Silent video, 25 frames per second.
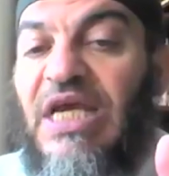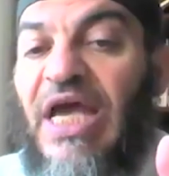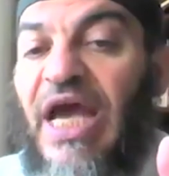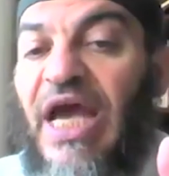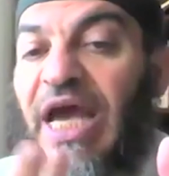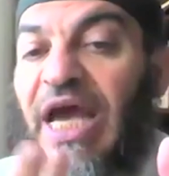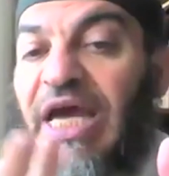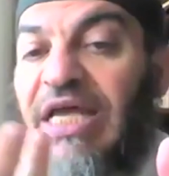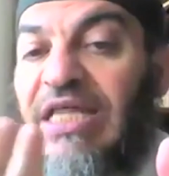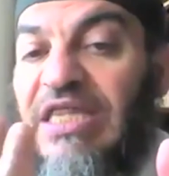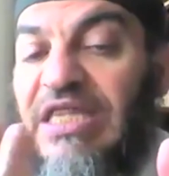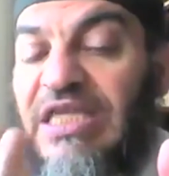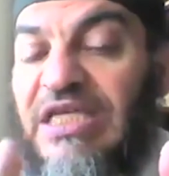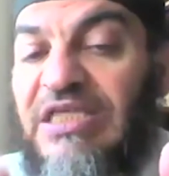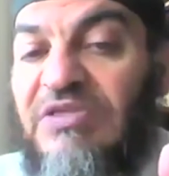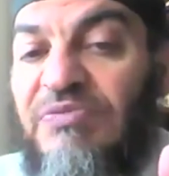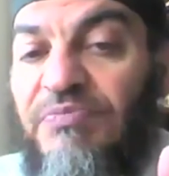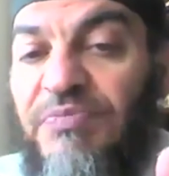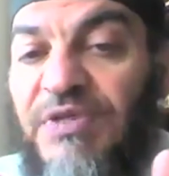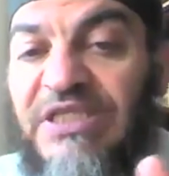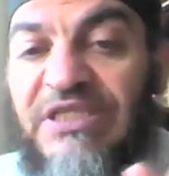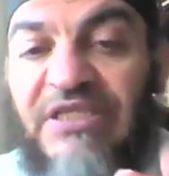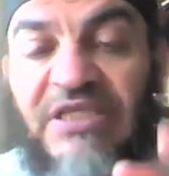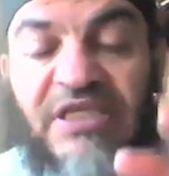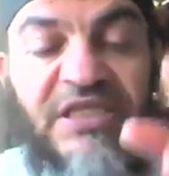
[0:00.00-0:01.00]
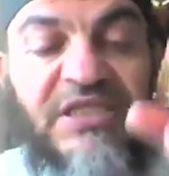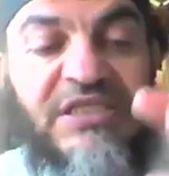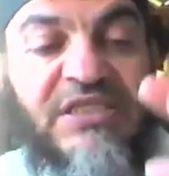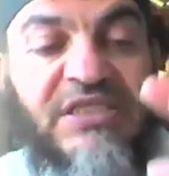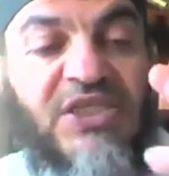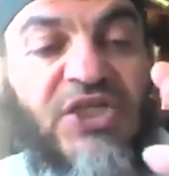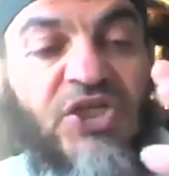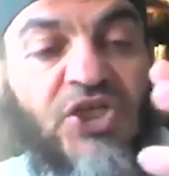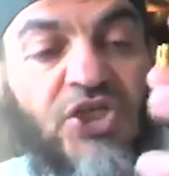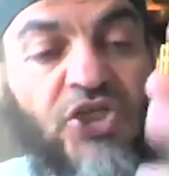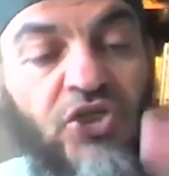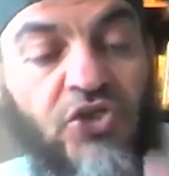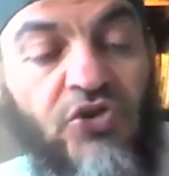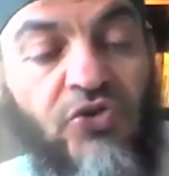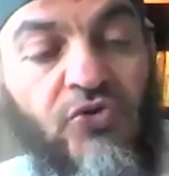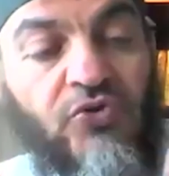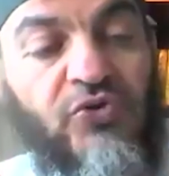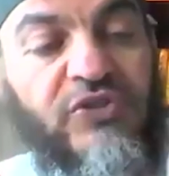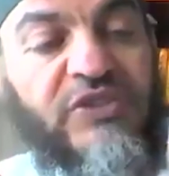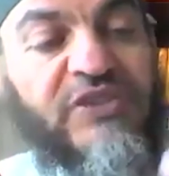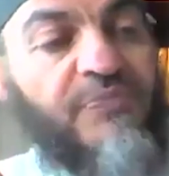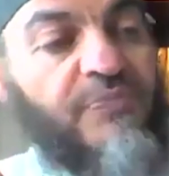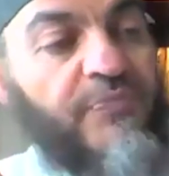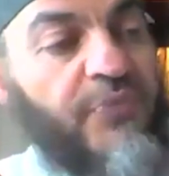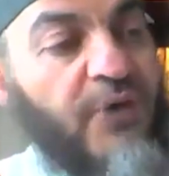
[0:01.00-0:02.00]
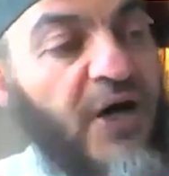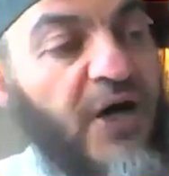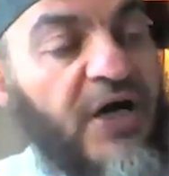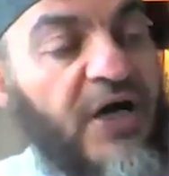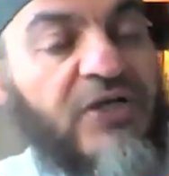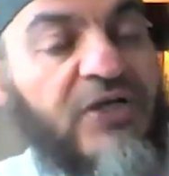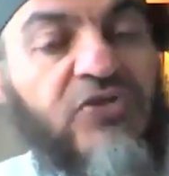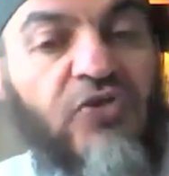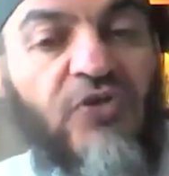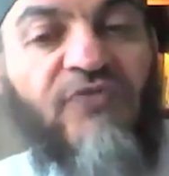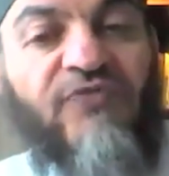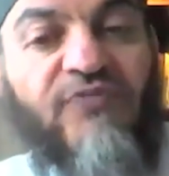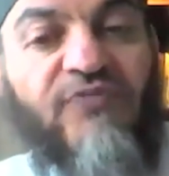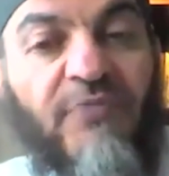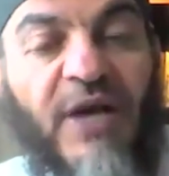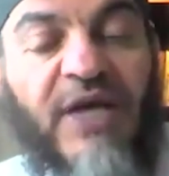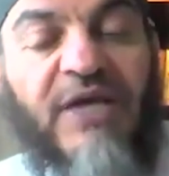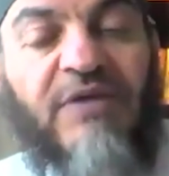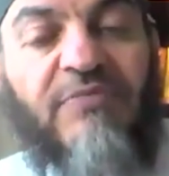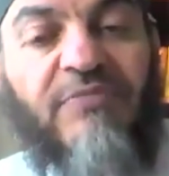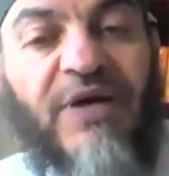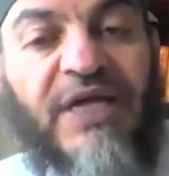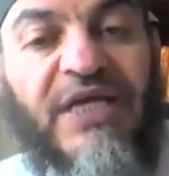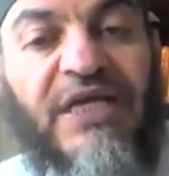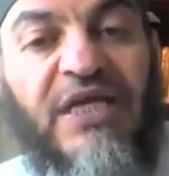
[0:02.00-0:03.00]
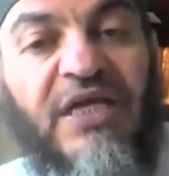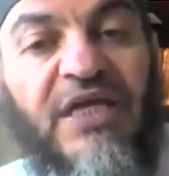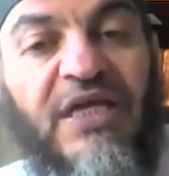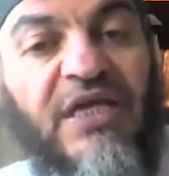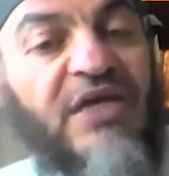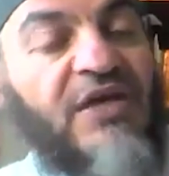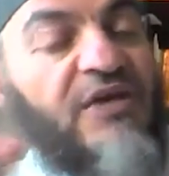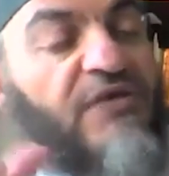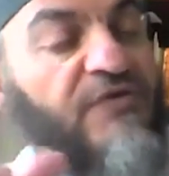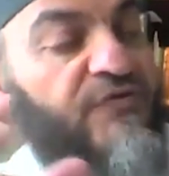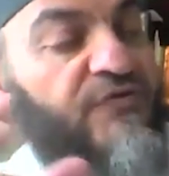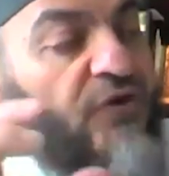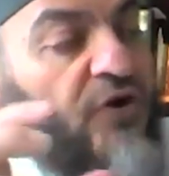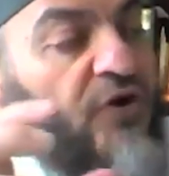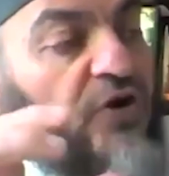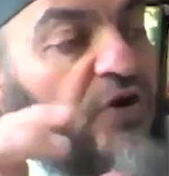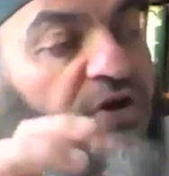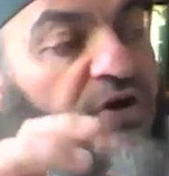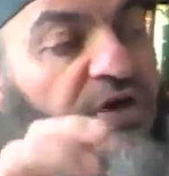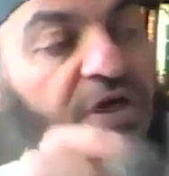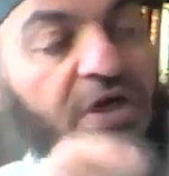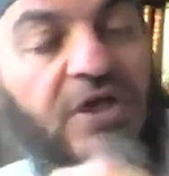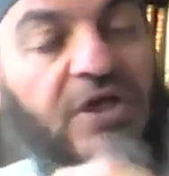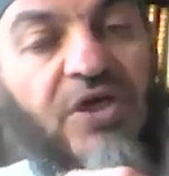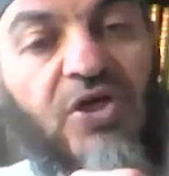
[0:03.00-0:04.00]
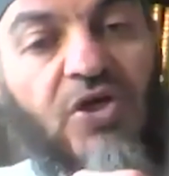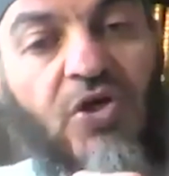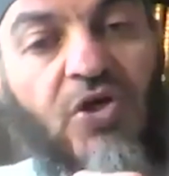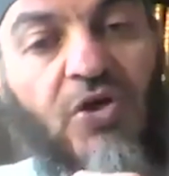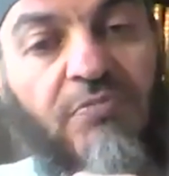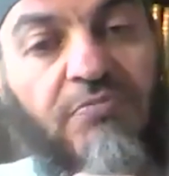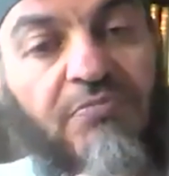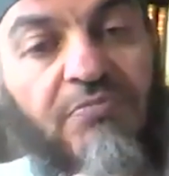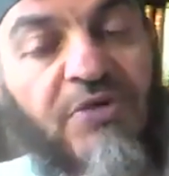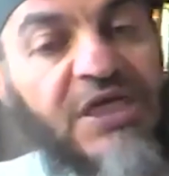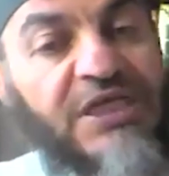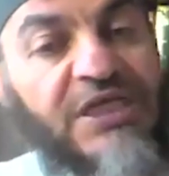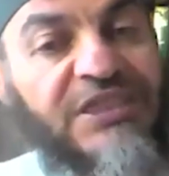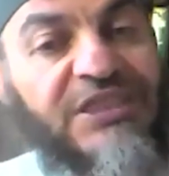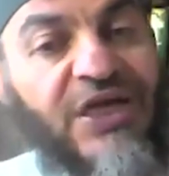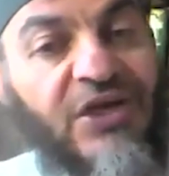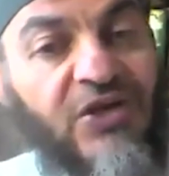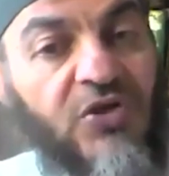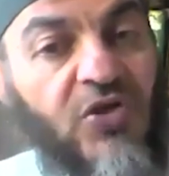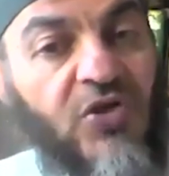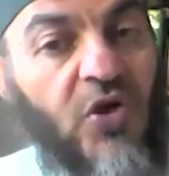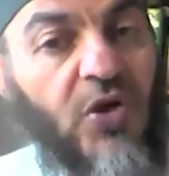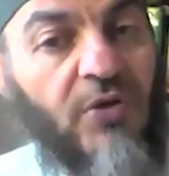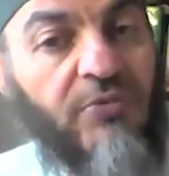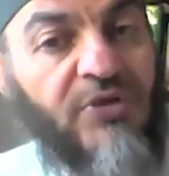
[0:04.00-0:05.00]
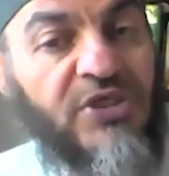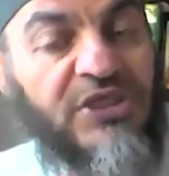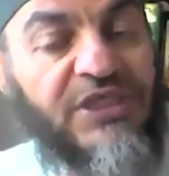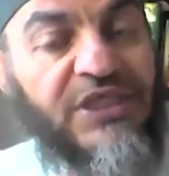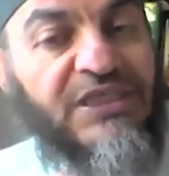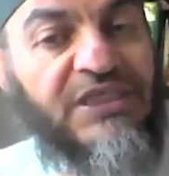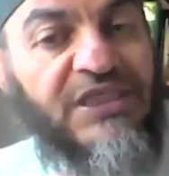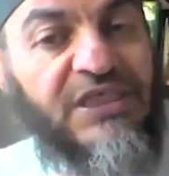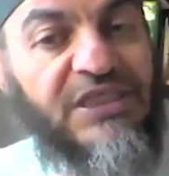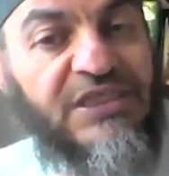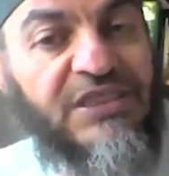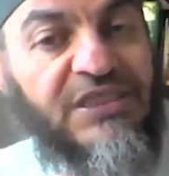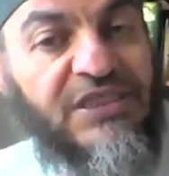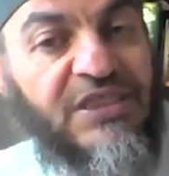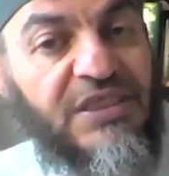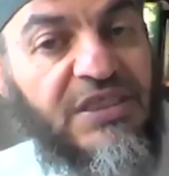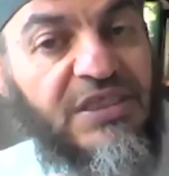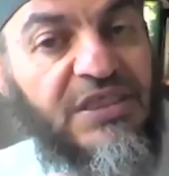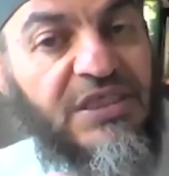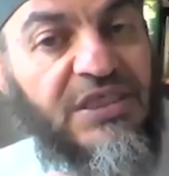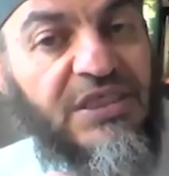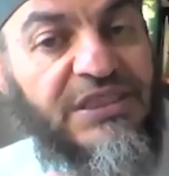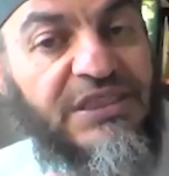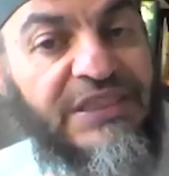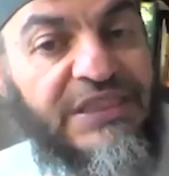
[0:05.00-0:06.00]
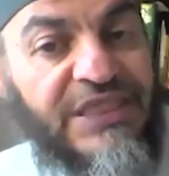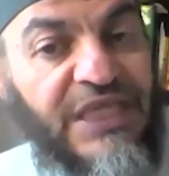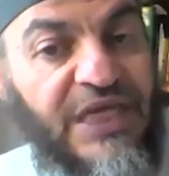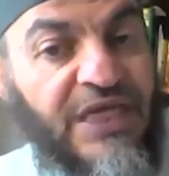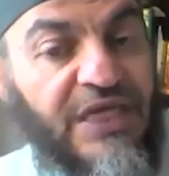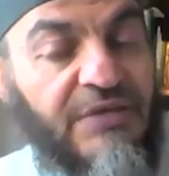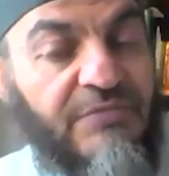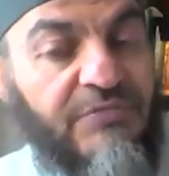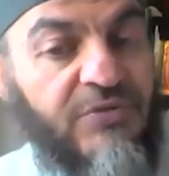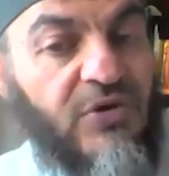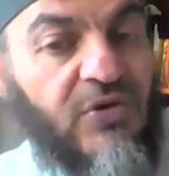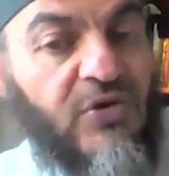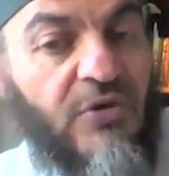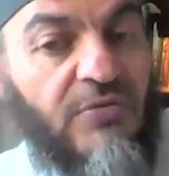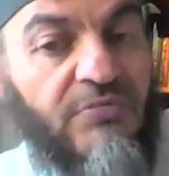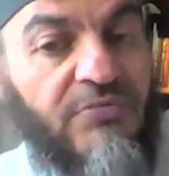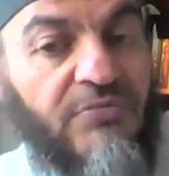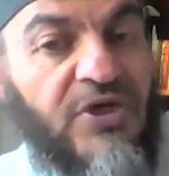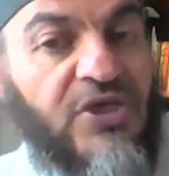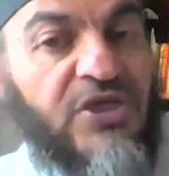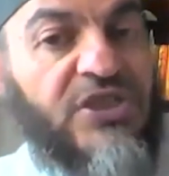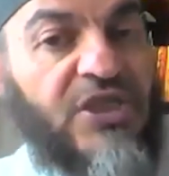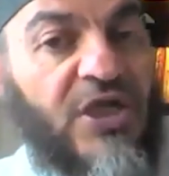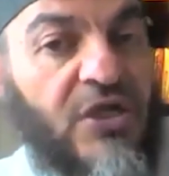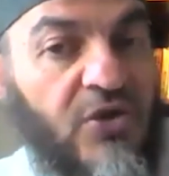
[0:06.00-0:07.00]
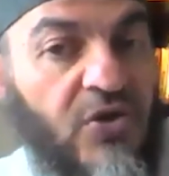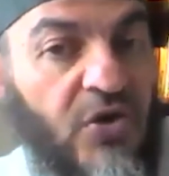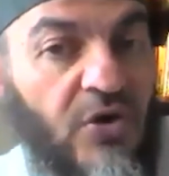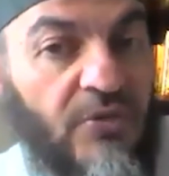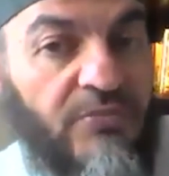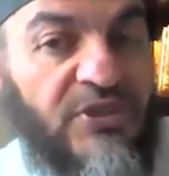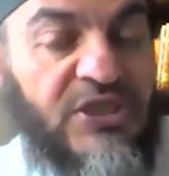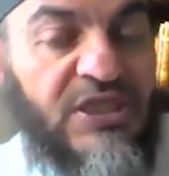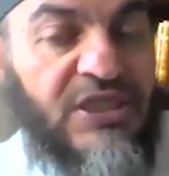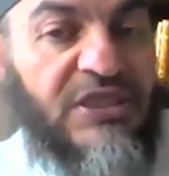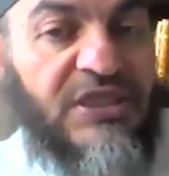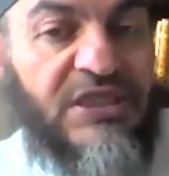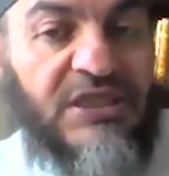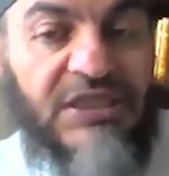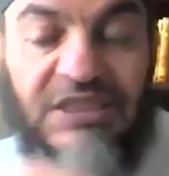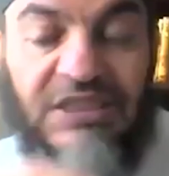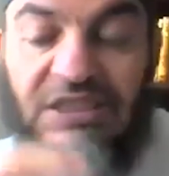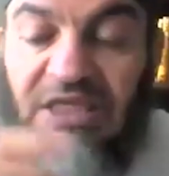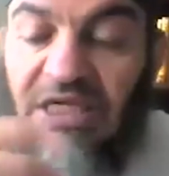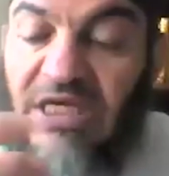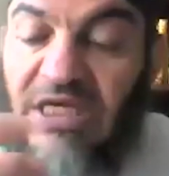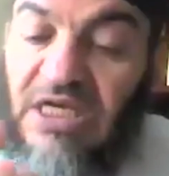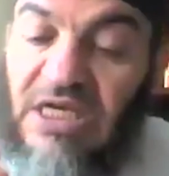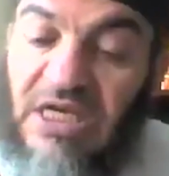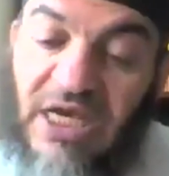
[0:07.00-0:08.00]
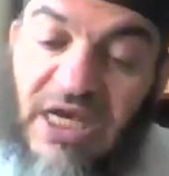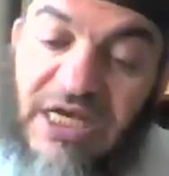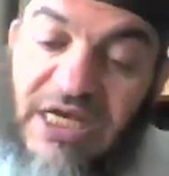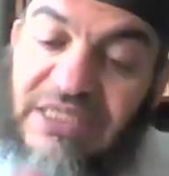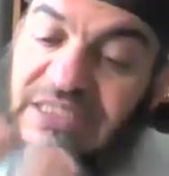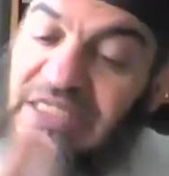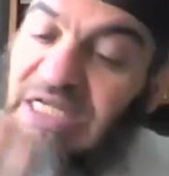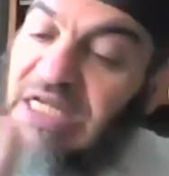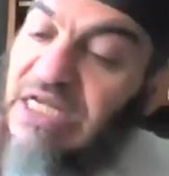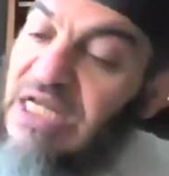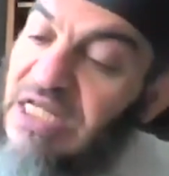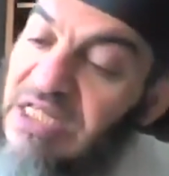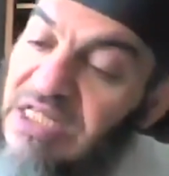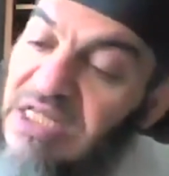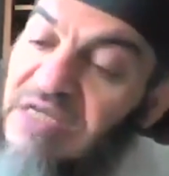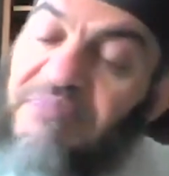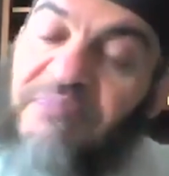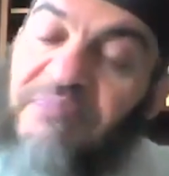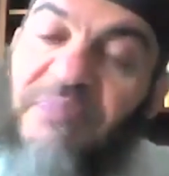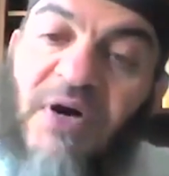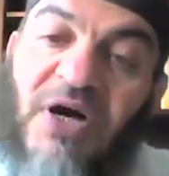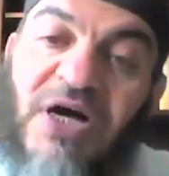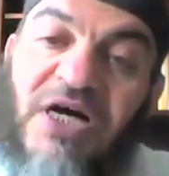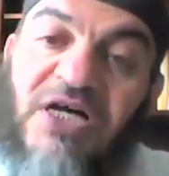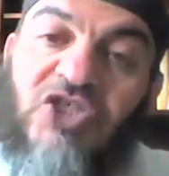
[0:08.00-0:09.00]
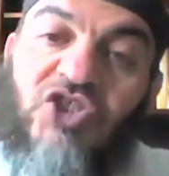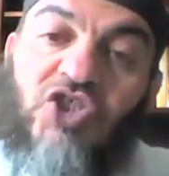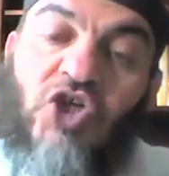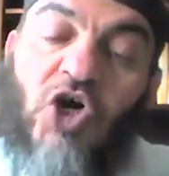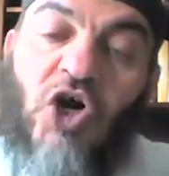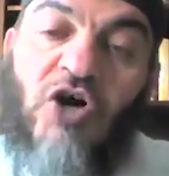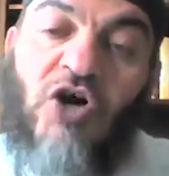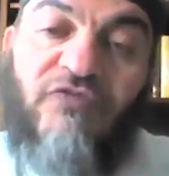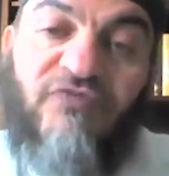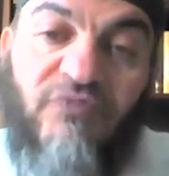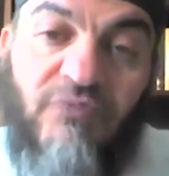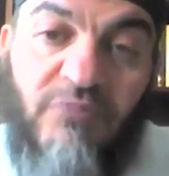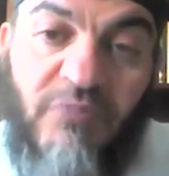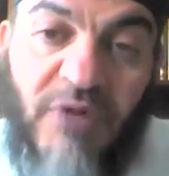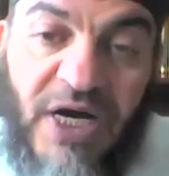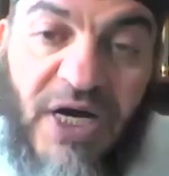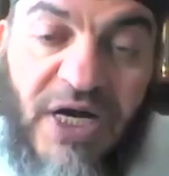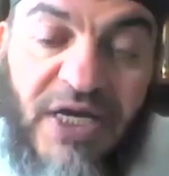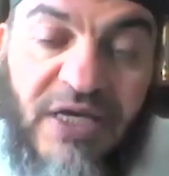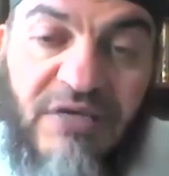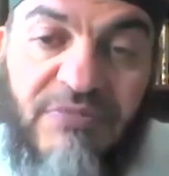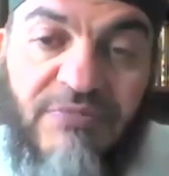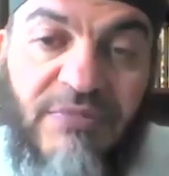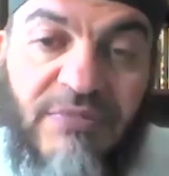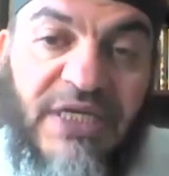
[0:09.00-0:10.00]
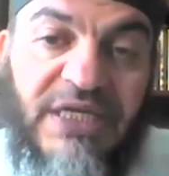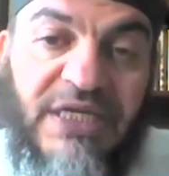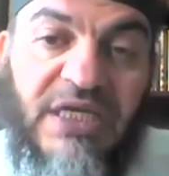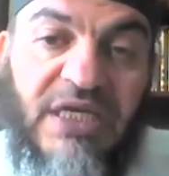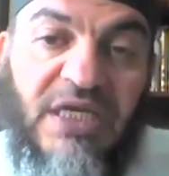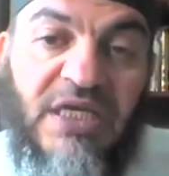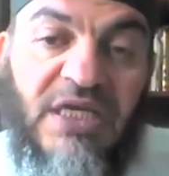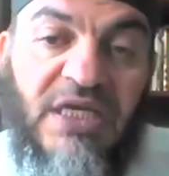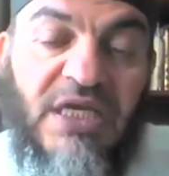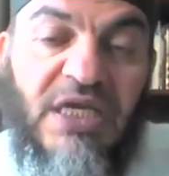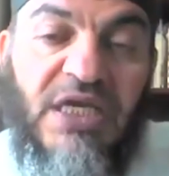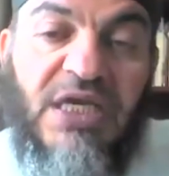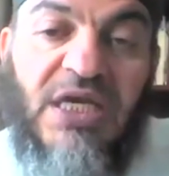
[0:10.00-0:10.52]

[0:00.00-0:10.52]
and this business used part of my money for commercial commodities, saleable commercial commodities, and another part of my money,